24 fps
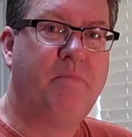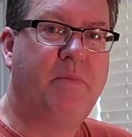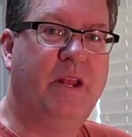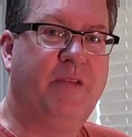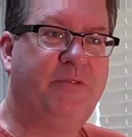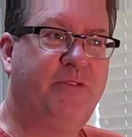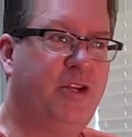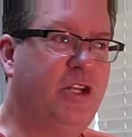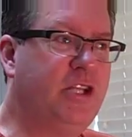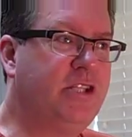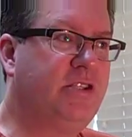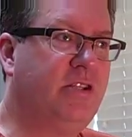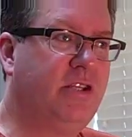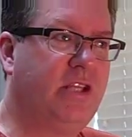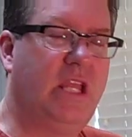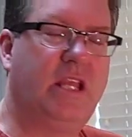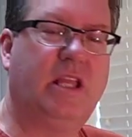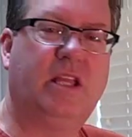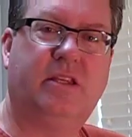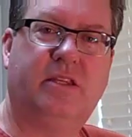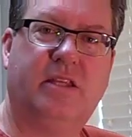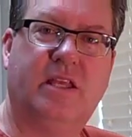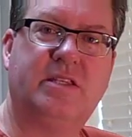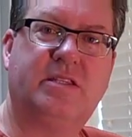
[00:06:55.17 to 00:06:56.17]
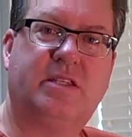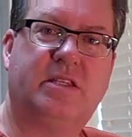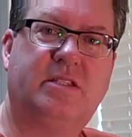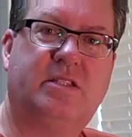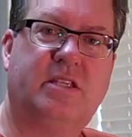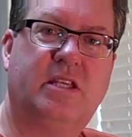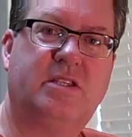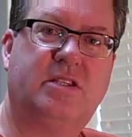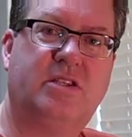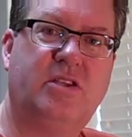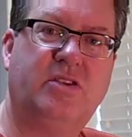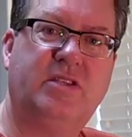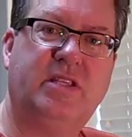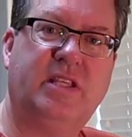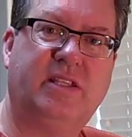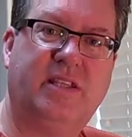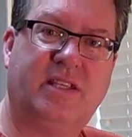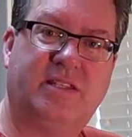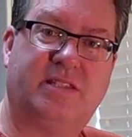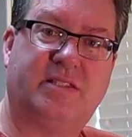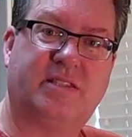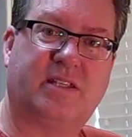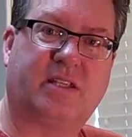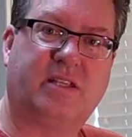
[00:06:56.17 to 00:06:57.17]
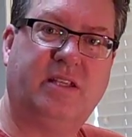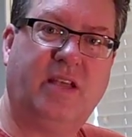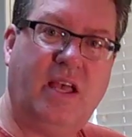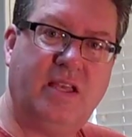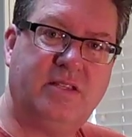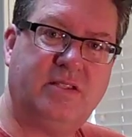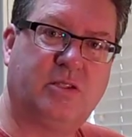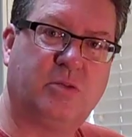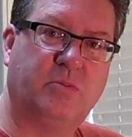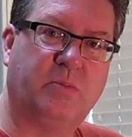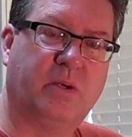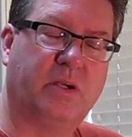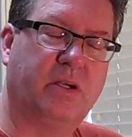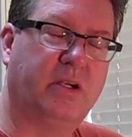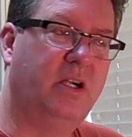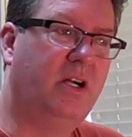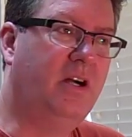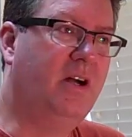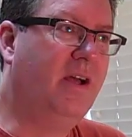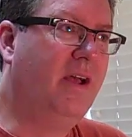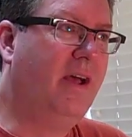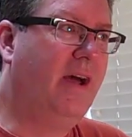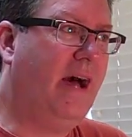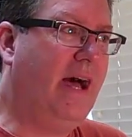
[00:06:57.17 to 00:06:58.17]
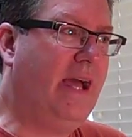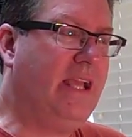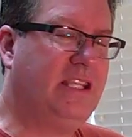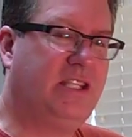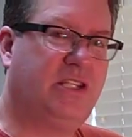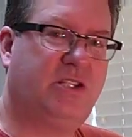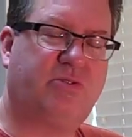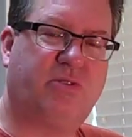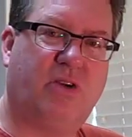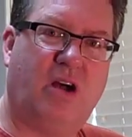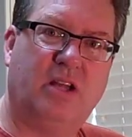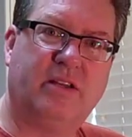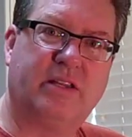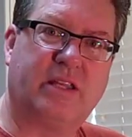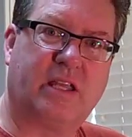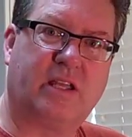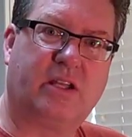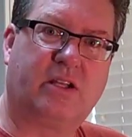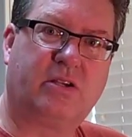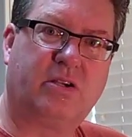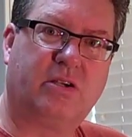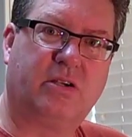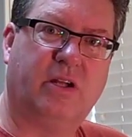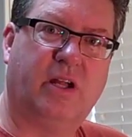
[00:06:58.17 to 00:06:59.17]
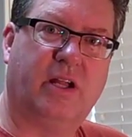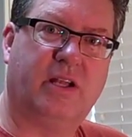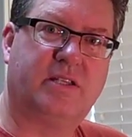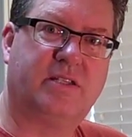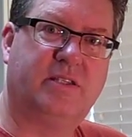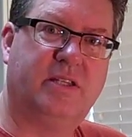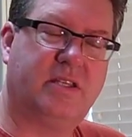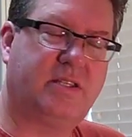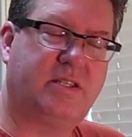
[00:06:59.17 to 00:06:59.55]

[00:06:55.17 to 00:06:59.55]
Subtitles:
But if you're just looking at this as just using this as a customer, I strongly encourage